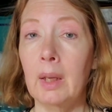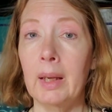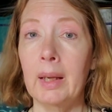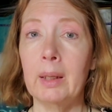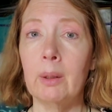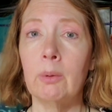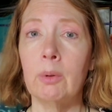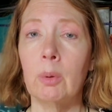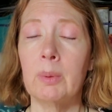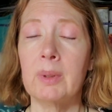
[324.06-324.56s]
I
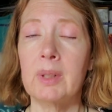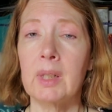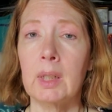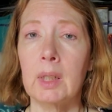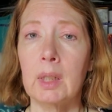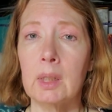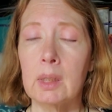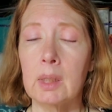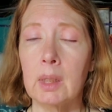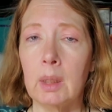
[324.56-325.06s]
don't know what day
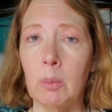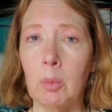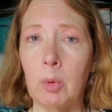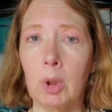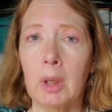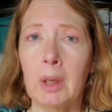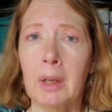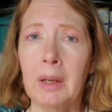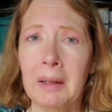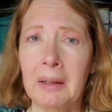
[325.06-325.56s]
it is
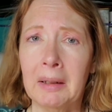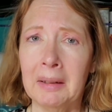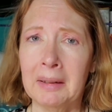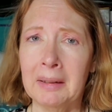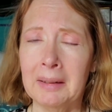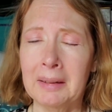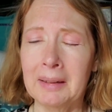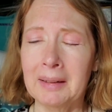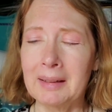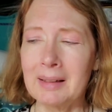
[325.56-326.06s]
anymore.
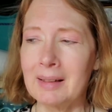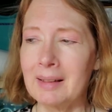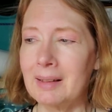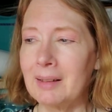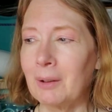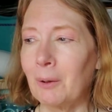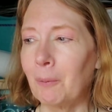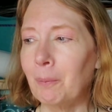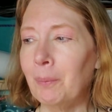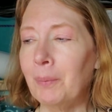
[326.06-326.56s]

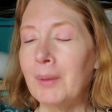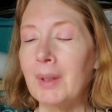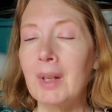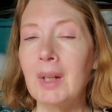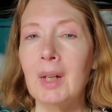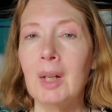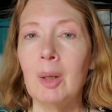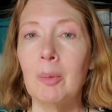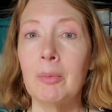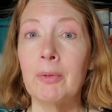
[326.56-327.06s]
So,
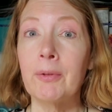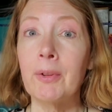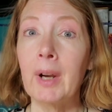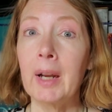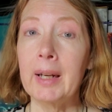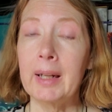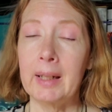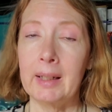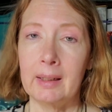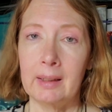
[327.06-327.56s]

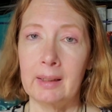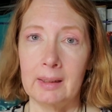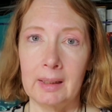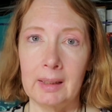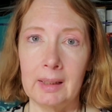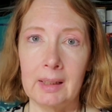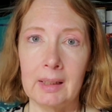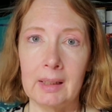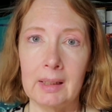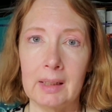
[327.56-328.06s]
Friday he
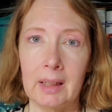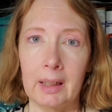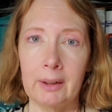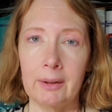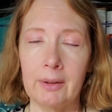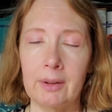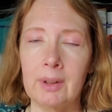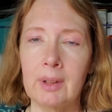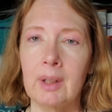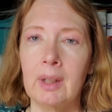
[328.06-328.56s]
did the
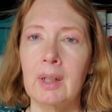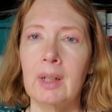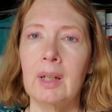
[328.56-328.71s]
tires.